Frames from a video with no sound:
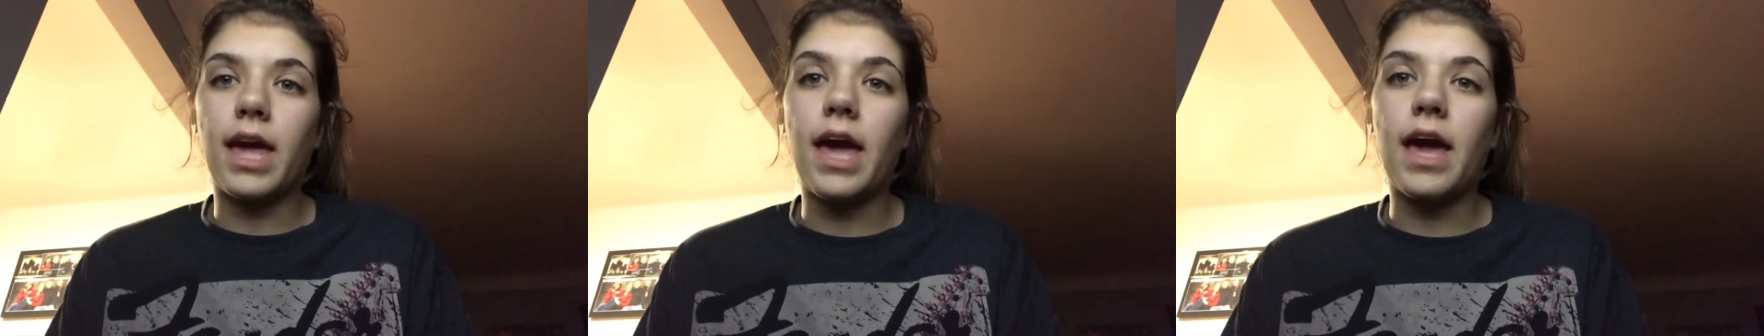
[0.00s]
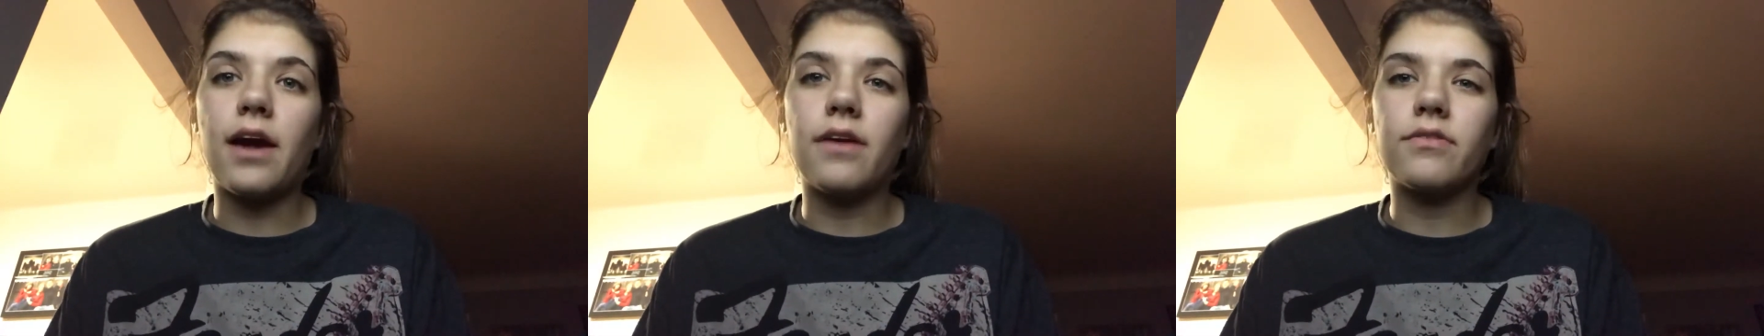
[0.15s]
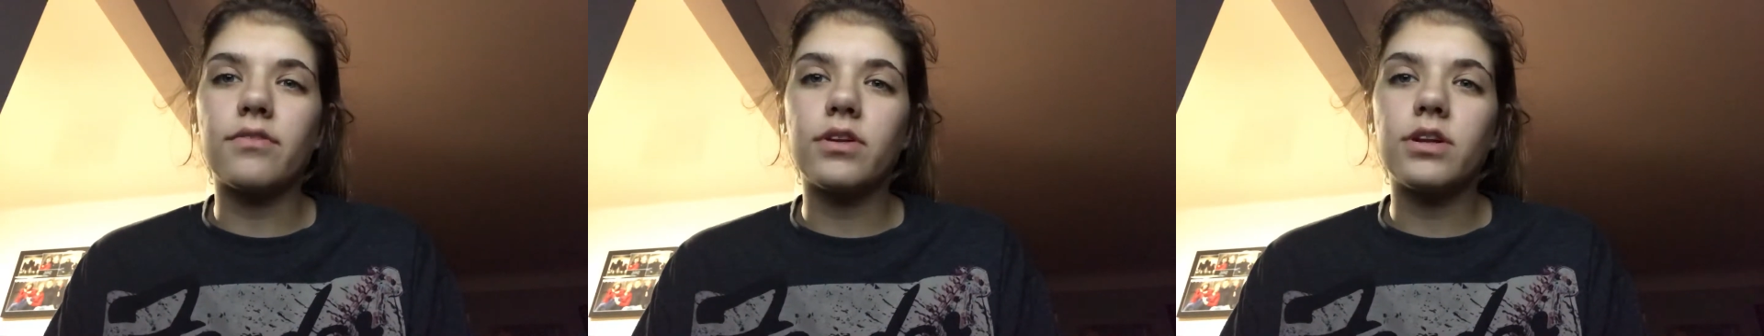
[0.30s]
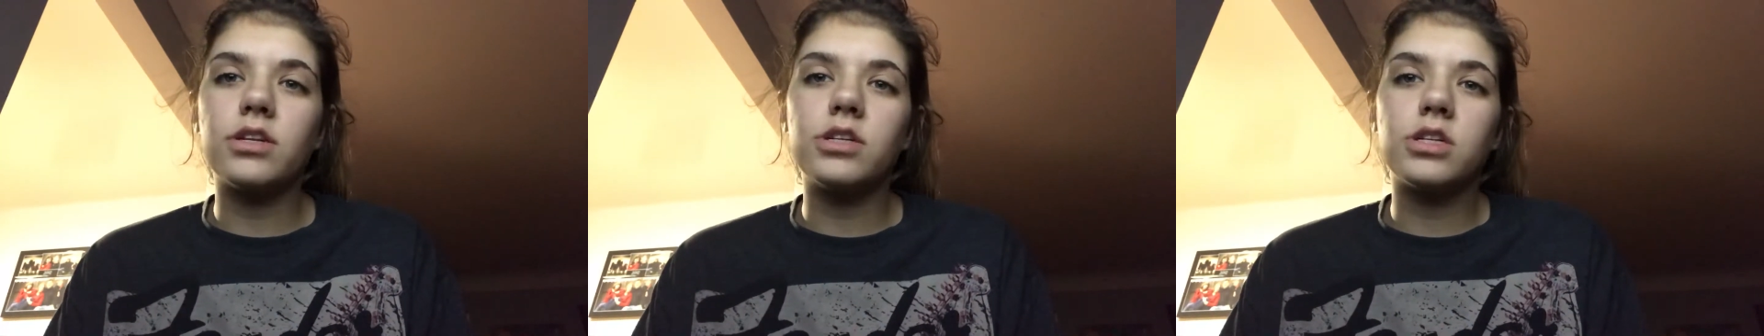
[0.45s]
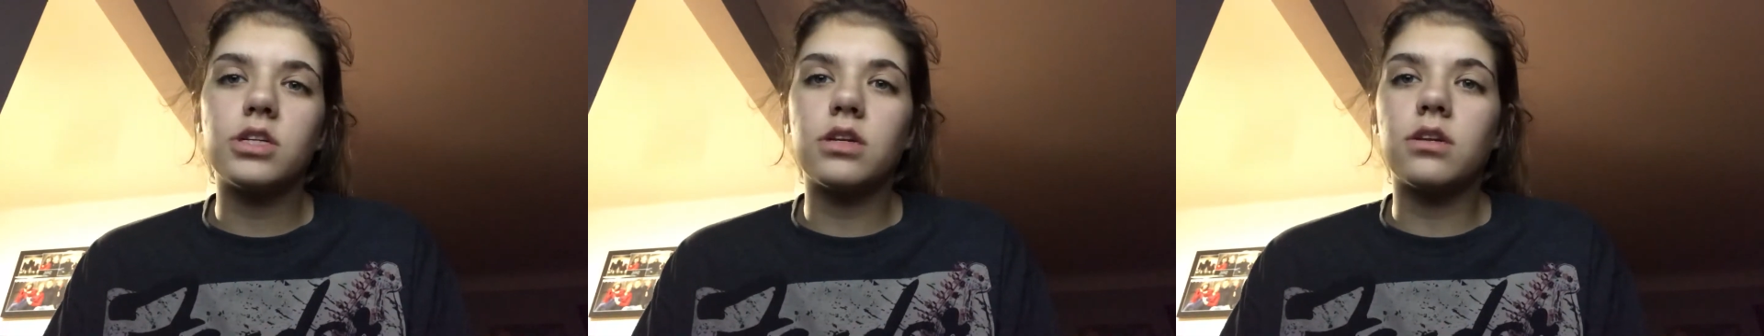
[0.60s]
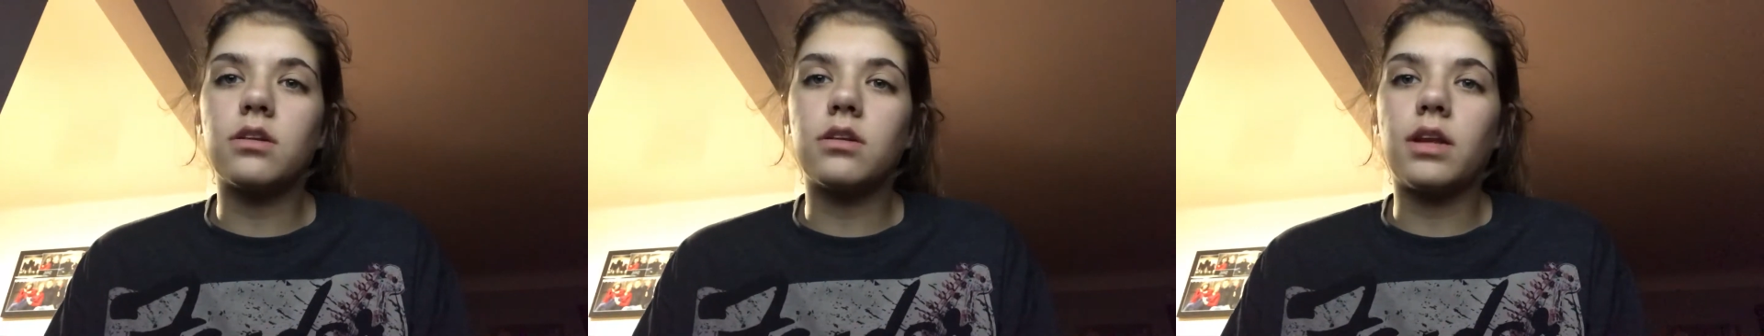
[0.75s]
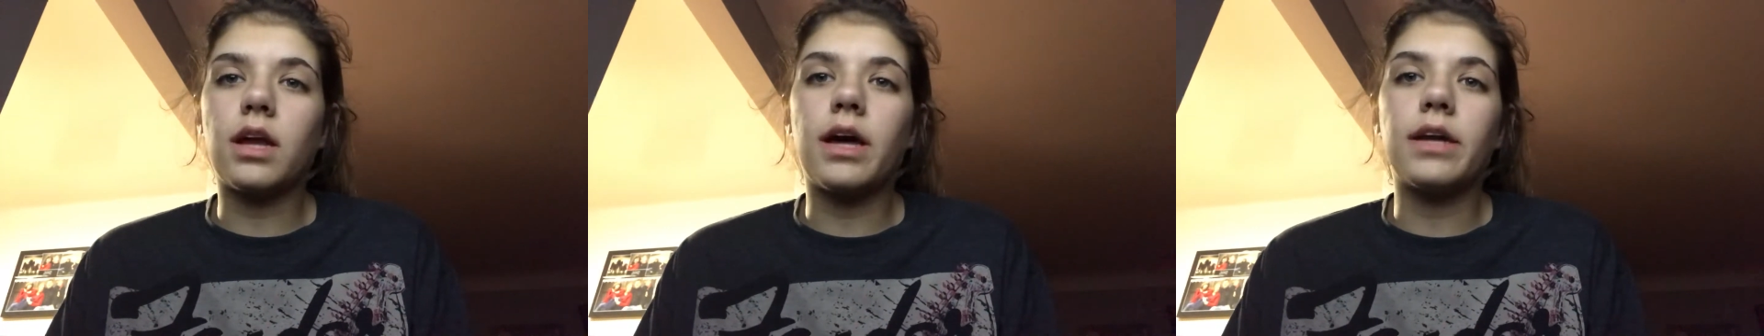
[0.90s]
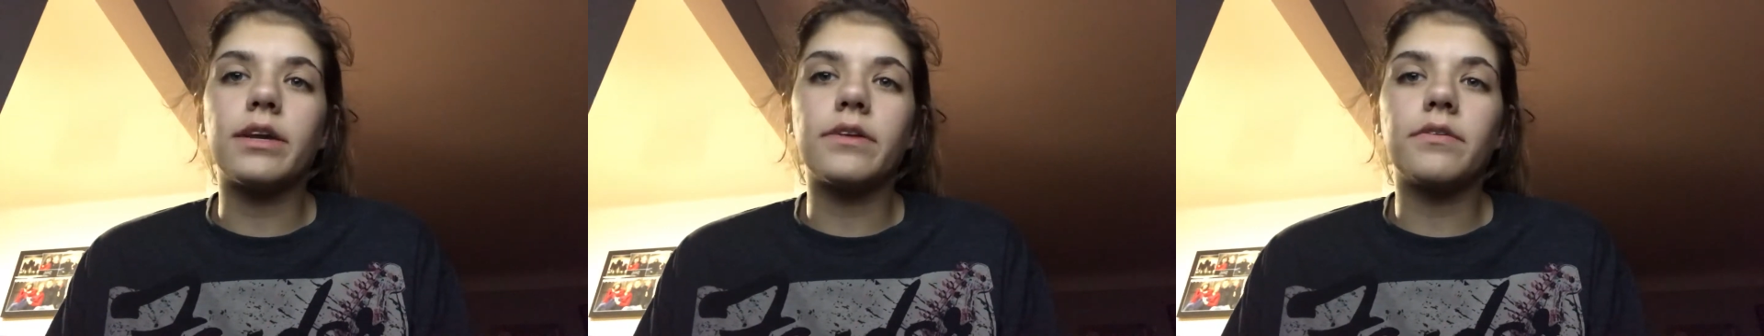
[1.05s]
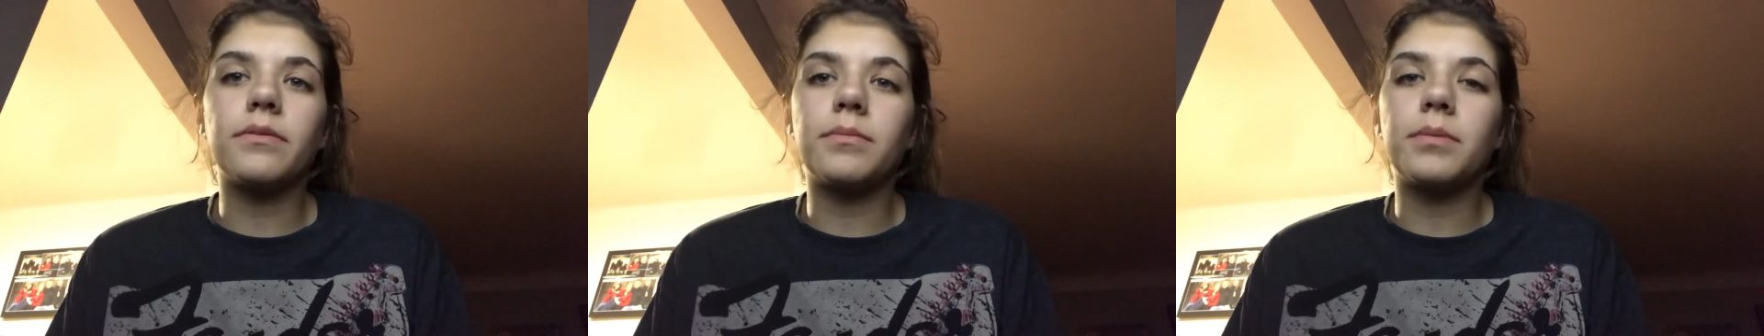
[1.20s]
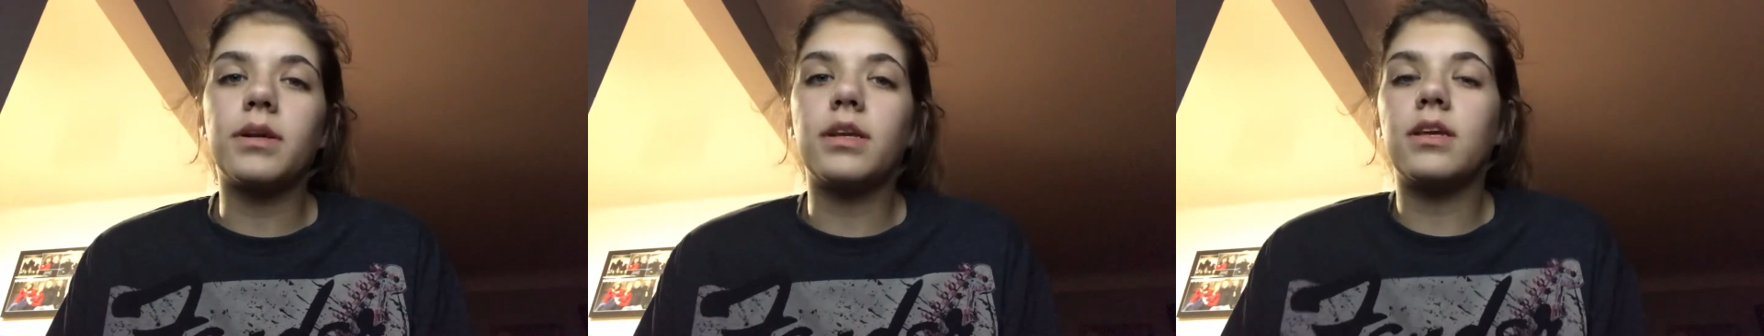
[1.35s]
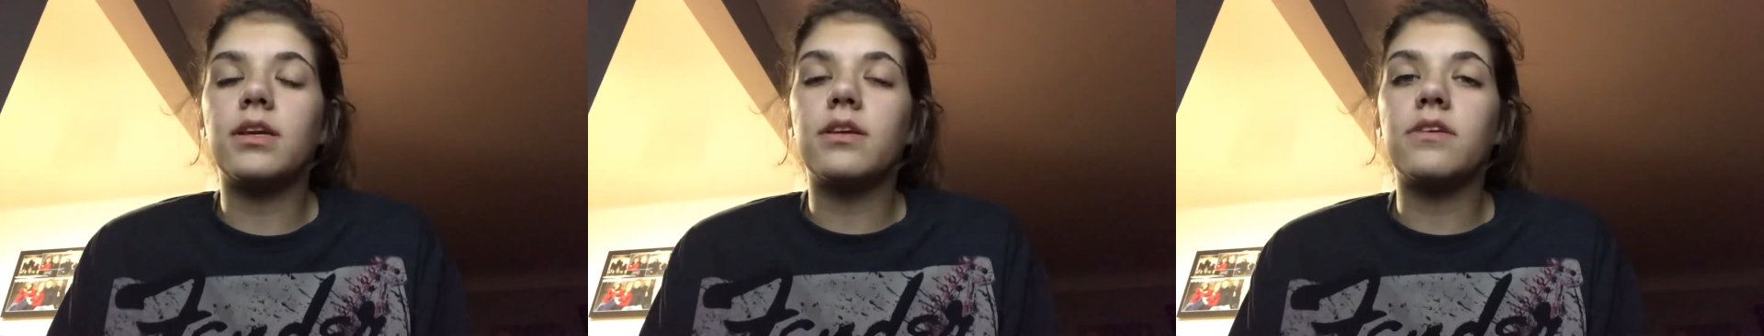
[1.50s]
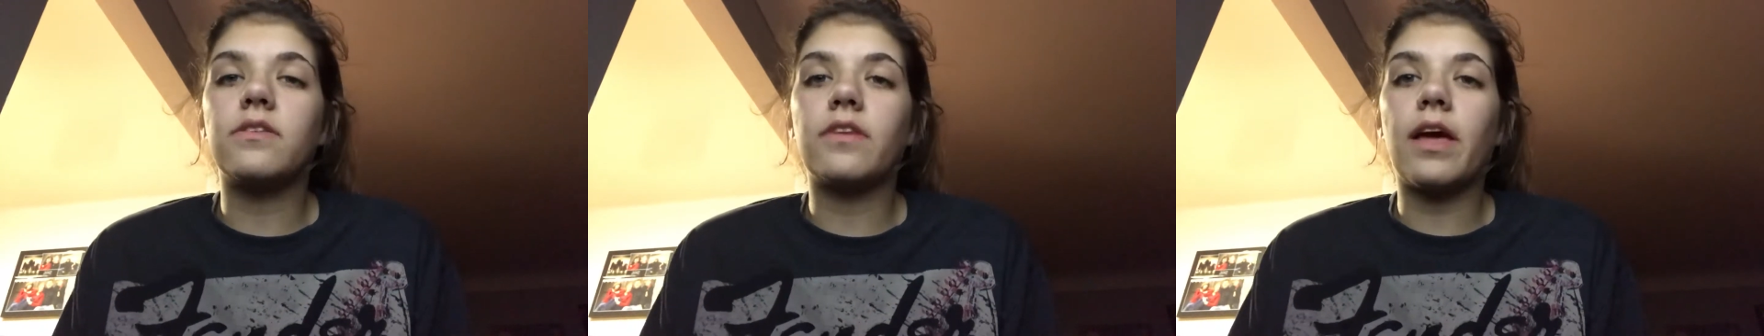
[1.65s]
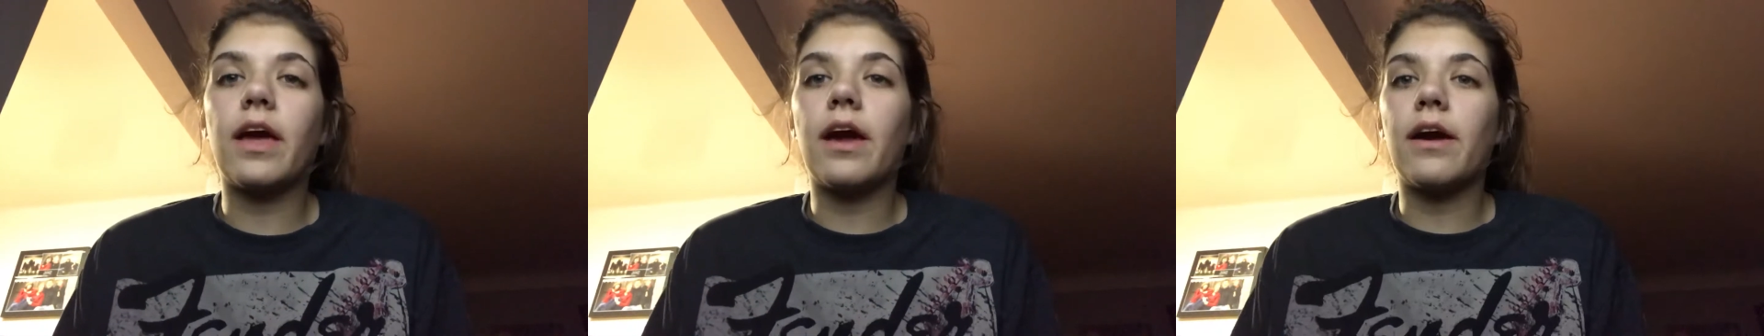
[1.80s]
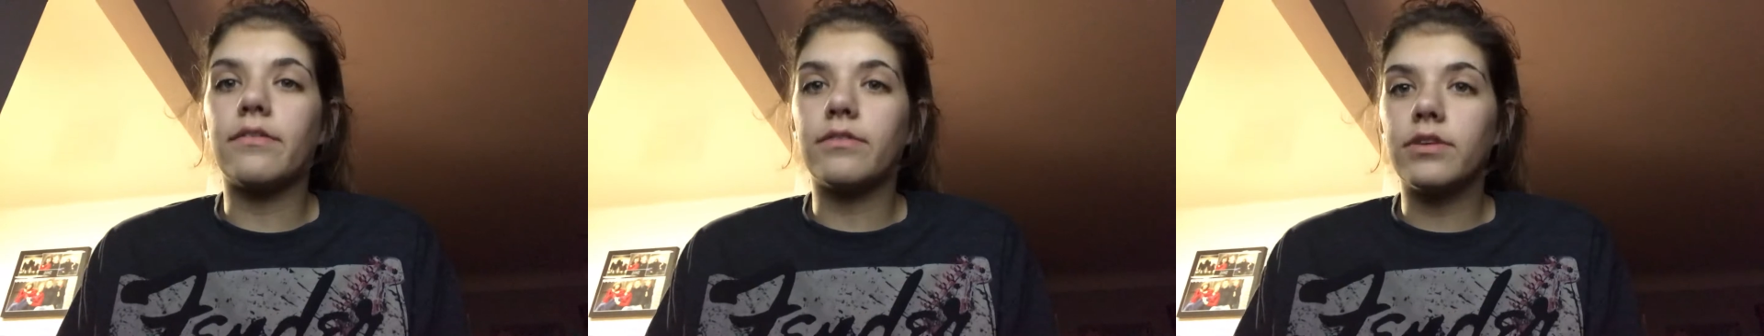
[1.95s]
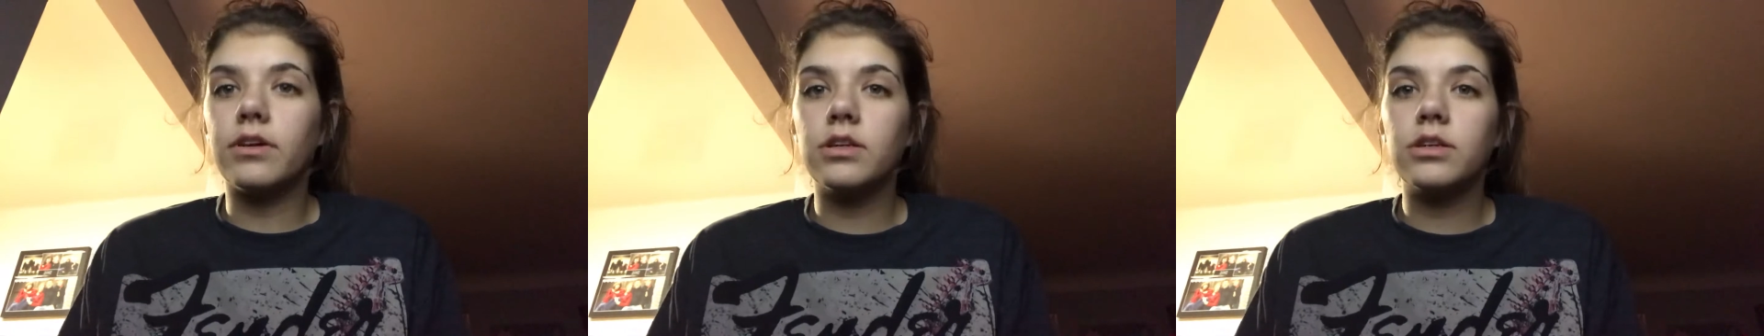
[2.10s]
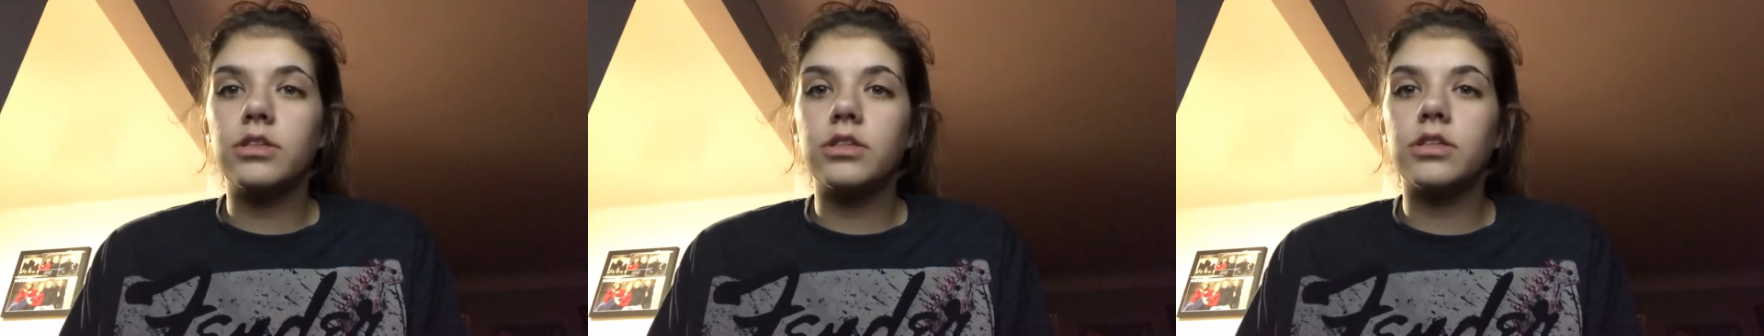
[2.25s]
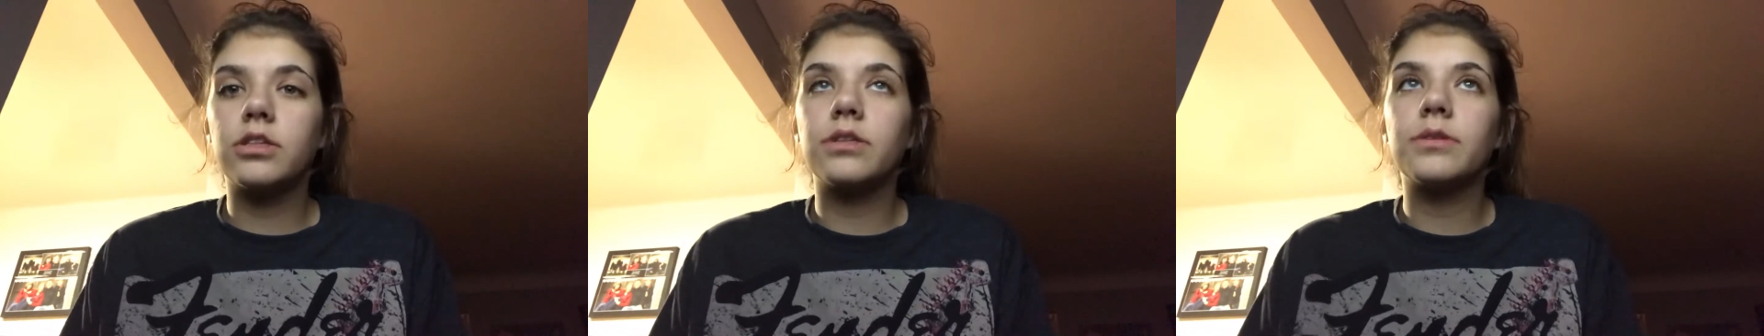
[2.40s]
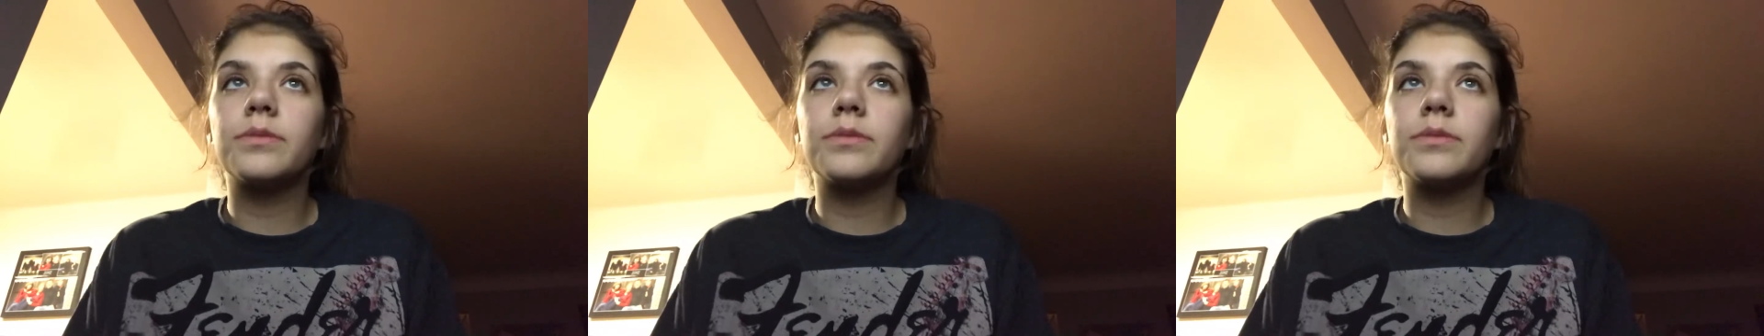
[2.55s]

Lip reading: average and not everybody is average.